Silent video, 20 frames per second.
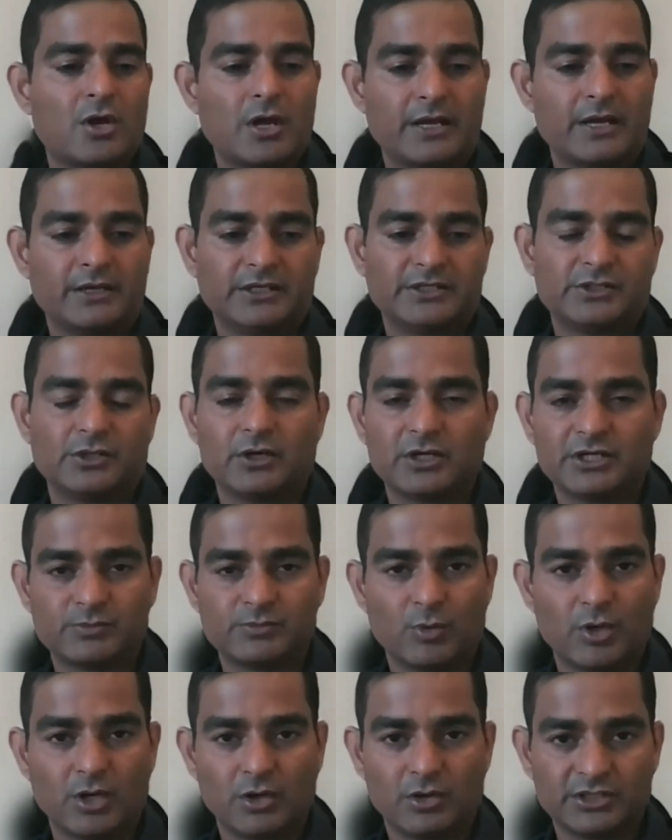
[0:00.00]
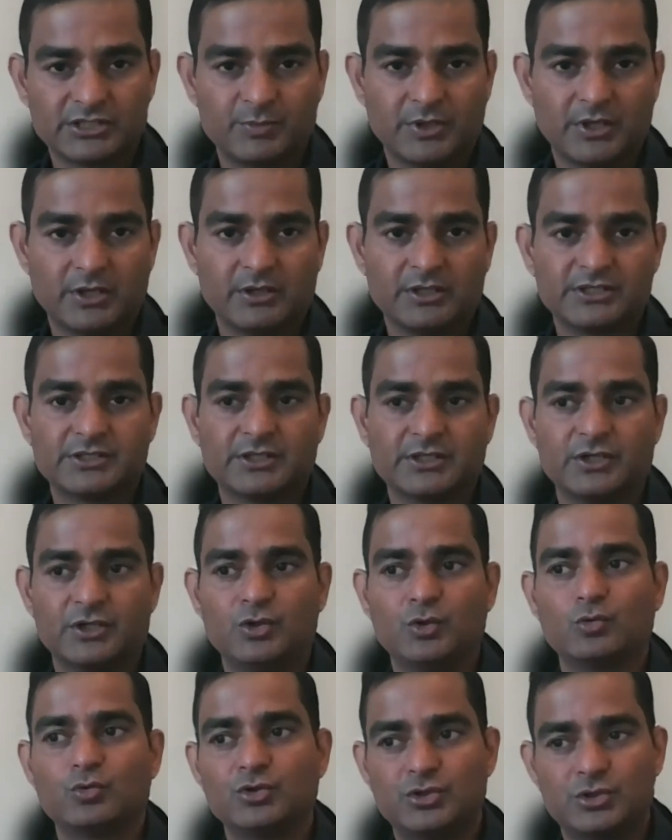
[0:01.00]
and it's not a small hospital. It's a
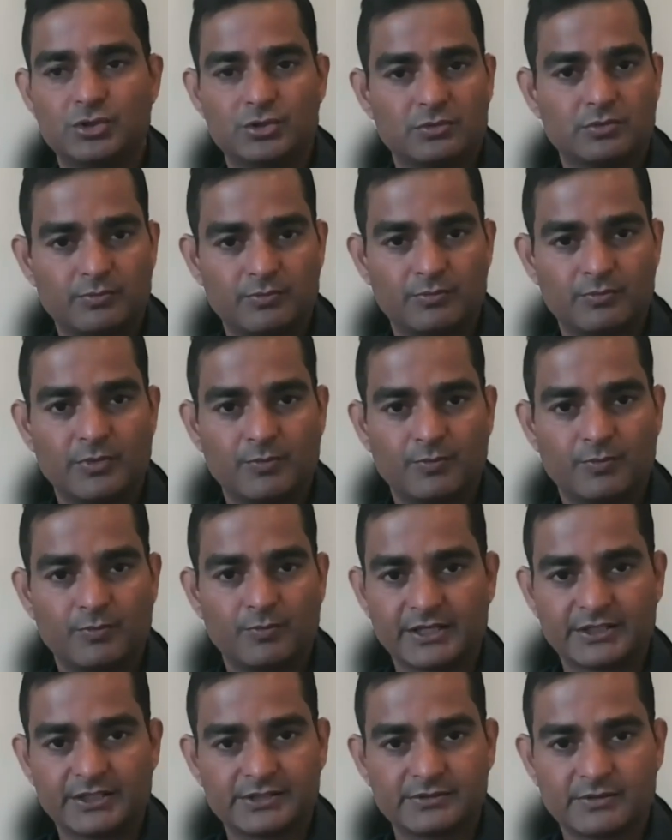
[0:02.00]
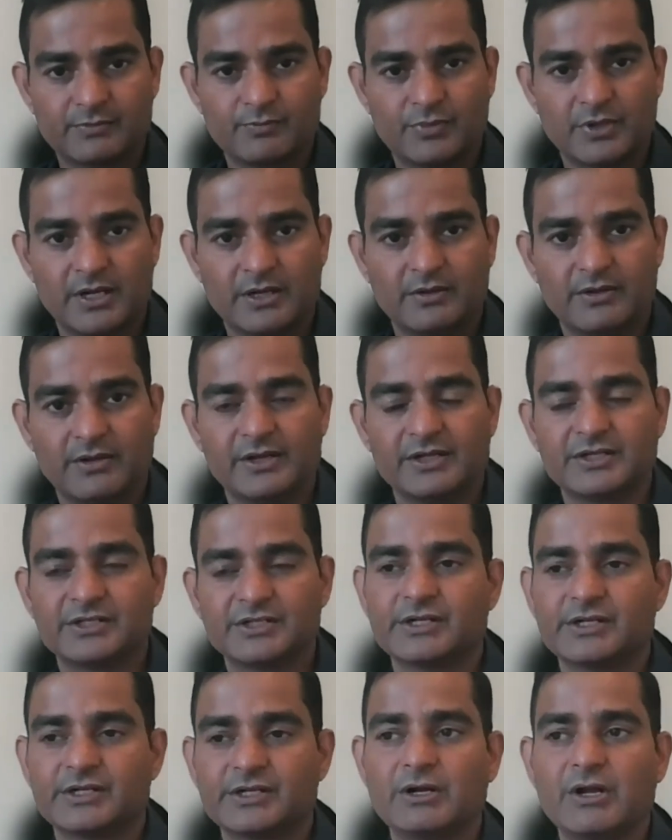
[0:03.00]
huge place. And there is
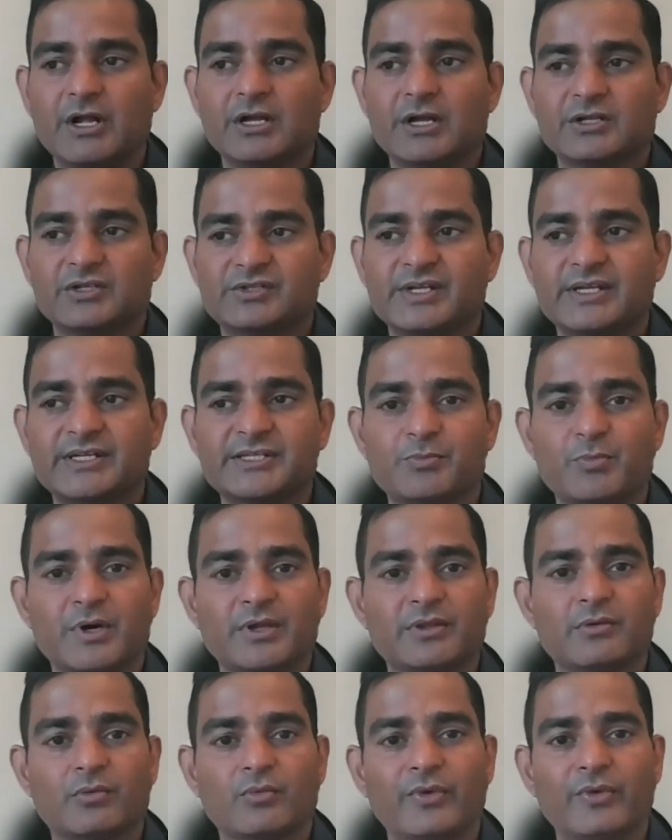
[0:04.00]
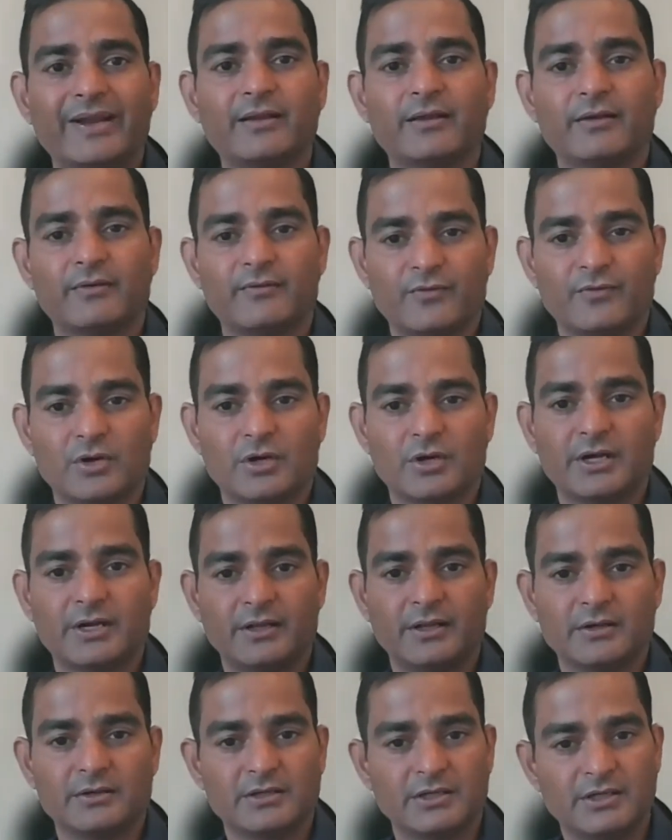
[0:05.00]
a 6-month waiting for
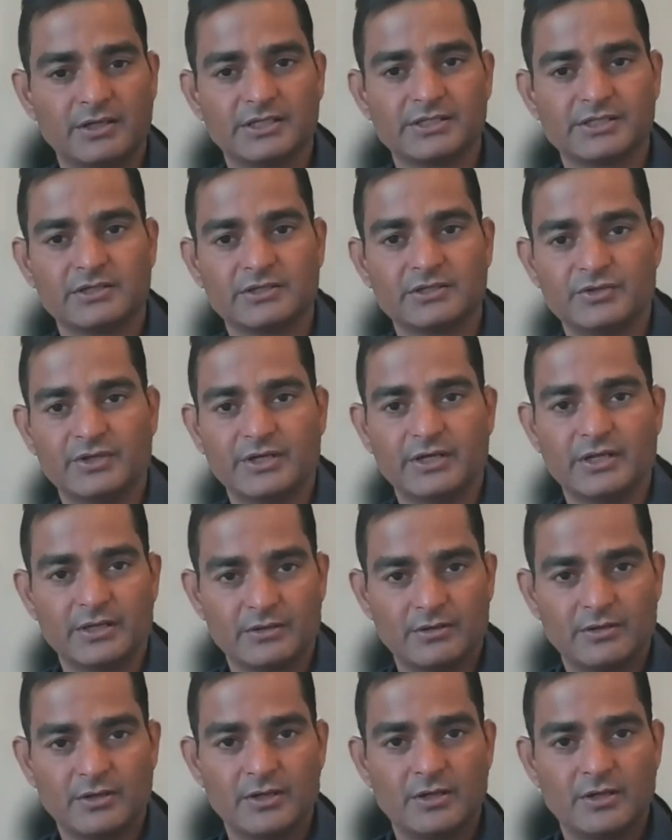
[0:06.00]
getting a hernia surgery done.